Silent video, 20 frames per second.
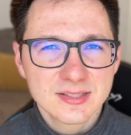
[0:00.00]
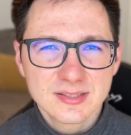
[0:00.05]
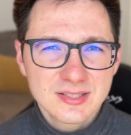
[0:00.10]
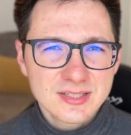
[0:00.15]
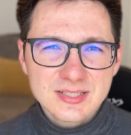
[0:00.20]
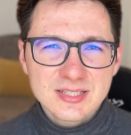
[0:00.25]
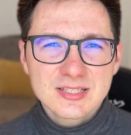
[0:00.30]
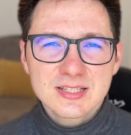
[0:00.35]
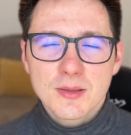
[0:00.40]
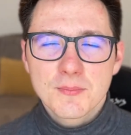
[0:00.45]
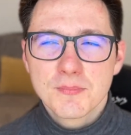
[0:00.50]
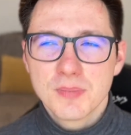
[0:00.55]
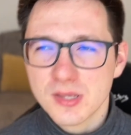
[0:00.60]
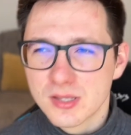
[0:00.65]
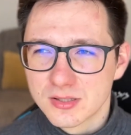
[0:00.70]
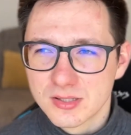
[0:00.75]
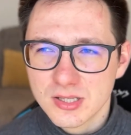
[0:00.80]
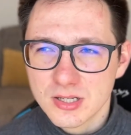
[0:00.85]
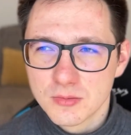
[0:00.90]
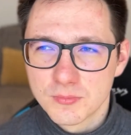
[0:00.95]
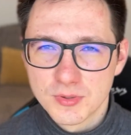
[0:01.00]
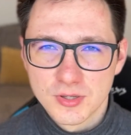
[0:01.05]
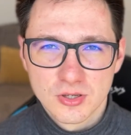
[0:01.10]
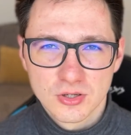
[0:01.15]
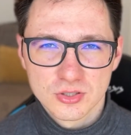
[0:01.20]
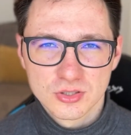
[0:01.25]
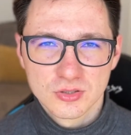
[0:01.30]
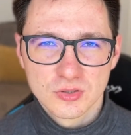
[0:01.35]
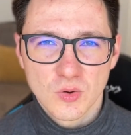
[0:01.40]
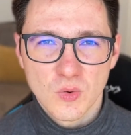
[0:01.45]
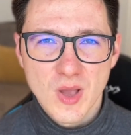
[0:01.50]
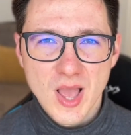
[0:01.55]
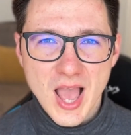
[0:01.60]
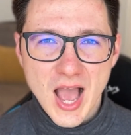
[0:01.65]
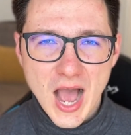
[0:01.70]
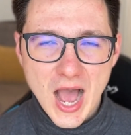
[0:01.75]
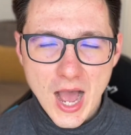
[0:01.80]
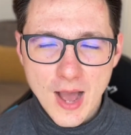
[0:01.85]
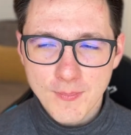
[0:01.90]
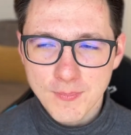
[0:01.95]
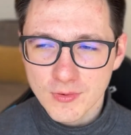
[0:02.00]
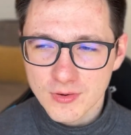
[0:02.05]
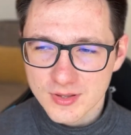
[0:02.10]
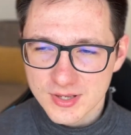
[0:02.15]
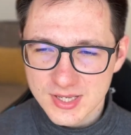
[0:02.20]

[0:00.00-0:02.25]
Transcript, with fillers: this is a big deal because, you know, Apple